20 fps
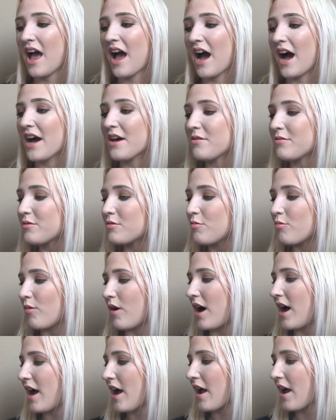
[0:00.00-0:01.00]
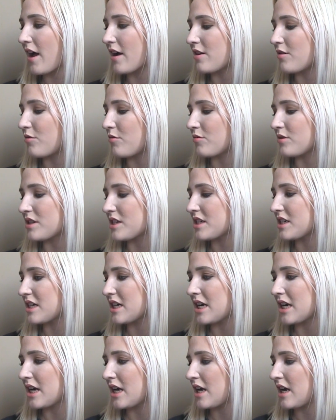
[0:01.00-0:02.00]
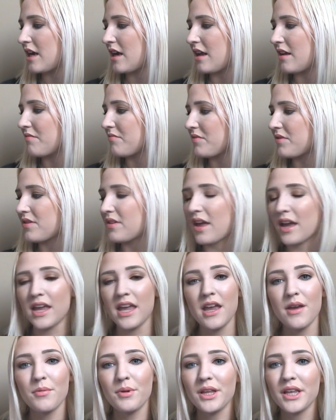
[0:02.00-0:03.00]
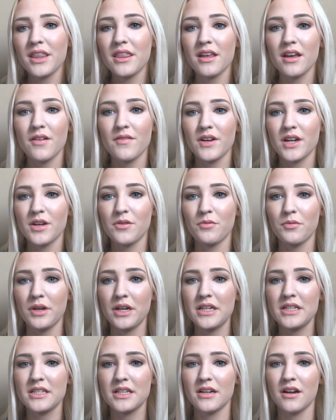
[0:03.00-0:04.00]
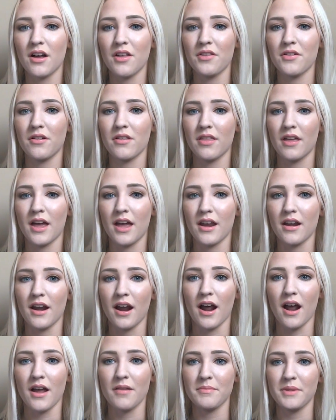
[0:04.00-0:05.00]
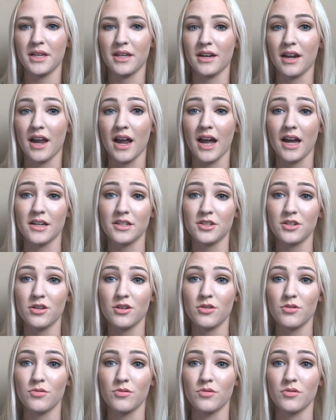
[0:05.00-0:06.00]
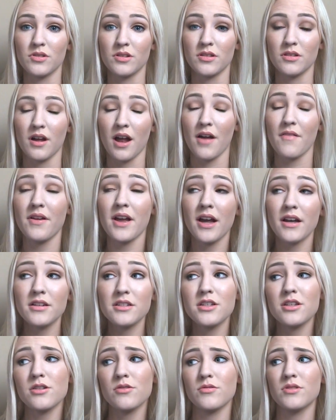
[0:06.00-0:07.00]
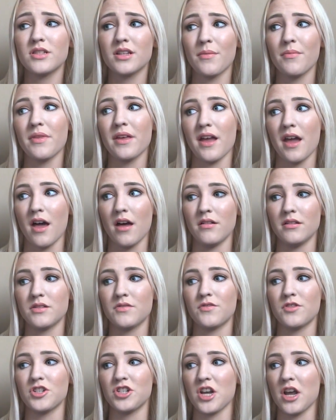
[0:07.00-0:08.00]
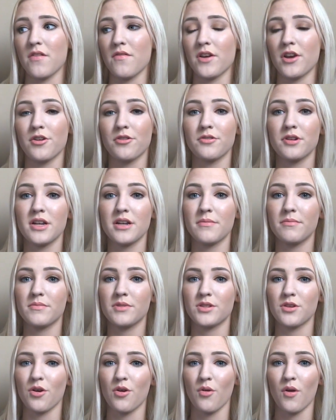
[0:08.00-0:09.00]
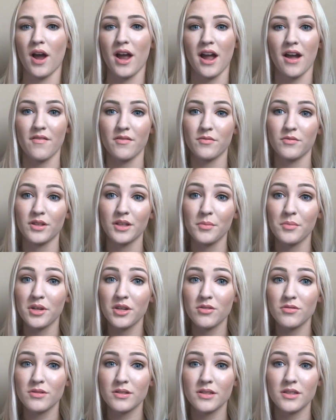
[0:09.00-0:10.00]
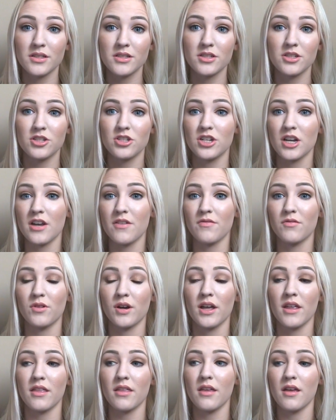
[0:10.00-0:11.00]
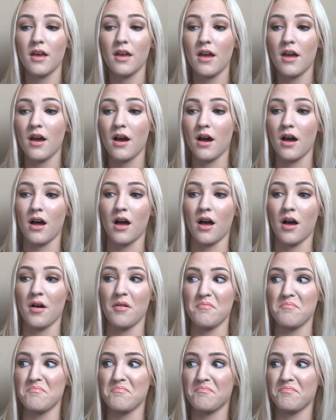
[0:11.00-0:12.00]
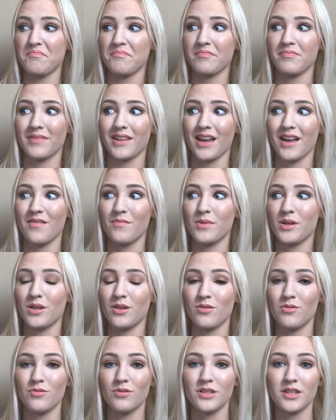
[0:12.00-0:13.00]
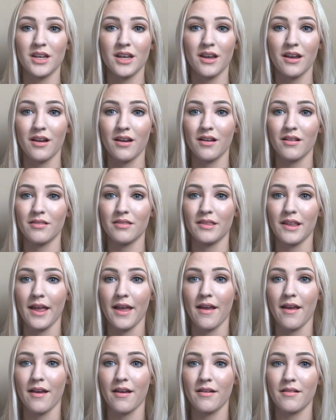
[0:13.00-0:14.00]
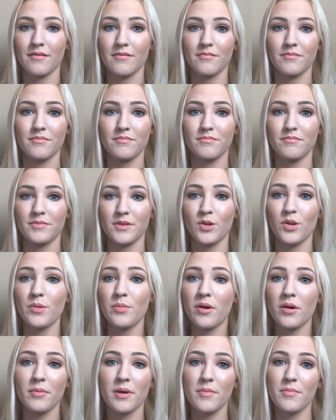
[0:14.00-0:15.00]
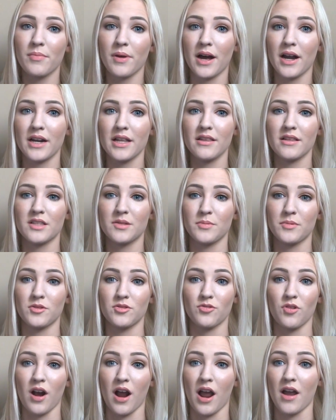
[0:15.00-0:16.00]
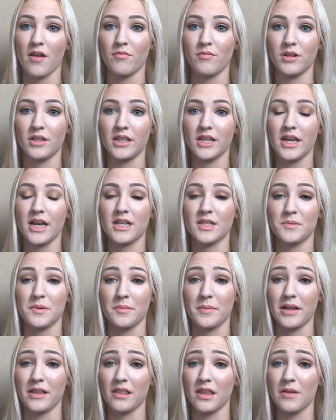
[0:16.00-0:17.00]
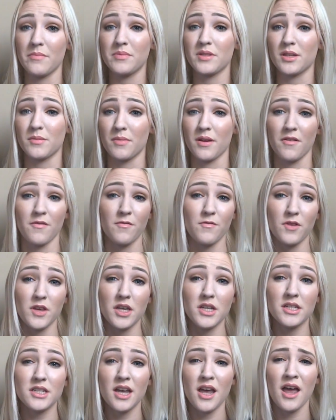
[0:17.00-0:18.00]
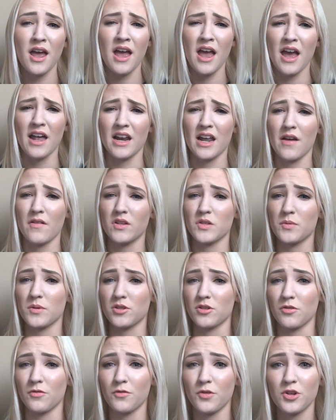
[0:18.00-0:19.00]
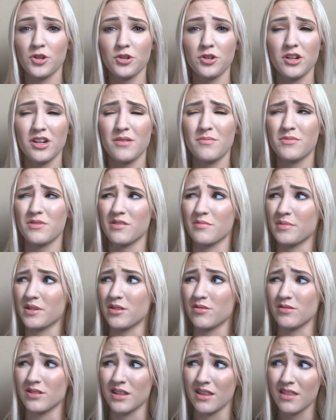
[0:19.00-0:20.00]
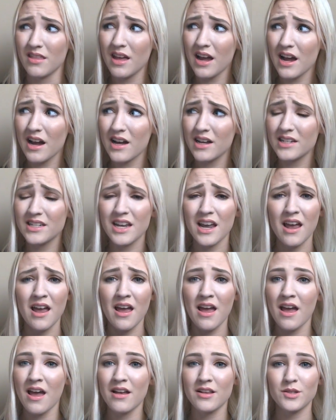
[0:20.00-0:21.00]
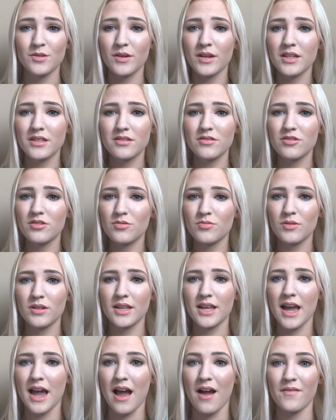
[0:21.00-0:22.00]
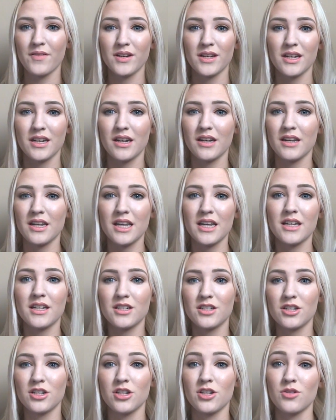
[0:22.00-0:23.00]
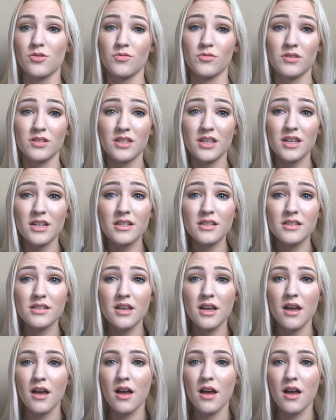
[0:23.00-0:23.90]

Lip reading: I don't know why I can't really think of any reason other than, I mean, I've had to use something else for shaving cream, so I haven't really been using this to shave with. I've been using, like, the only part of my body that's been dry really has been my lips and my feet, and I have a special foot cream, so I've been using that. So I guess I just really haven't needed to use this.